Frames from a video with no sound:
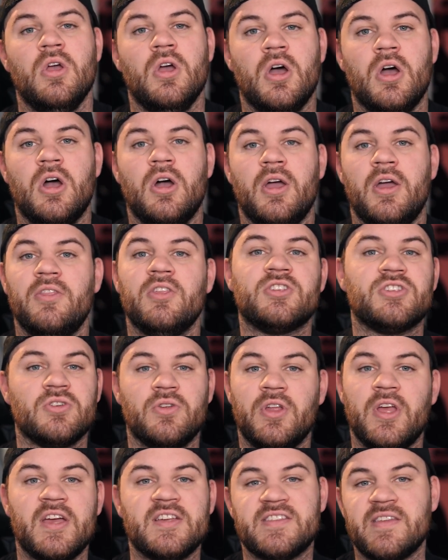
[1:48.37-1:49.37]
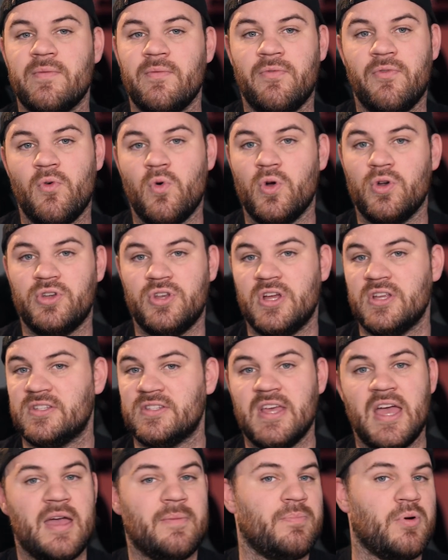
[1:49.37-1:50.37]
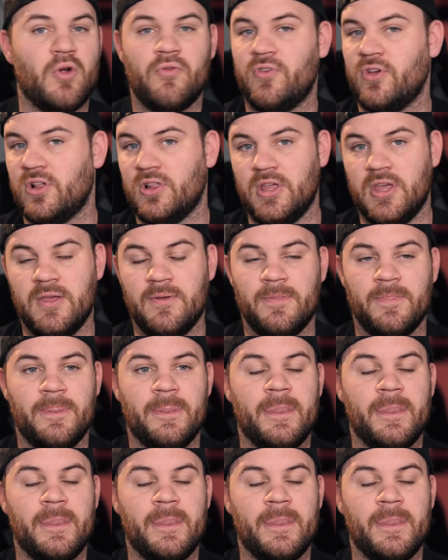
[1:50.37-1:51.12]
And the Sony a7 IV does that perfectly.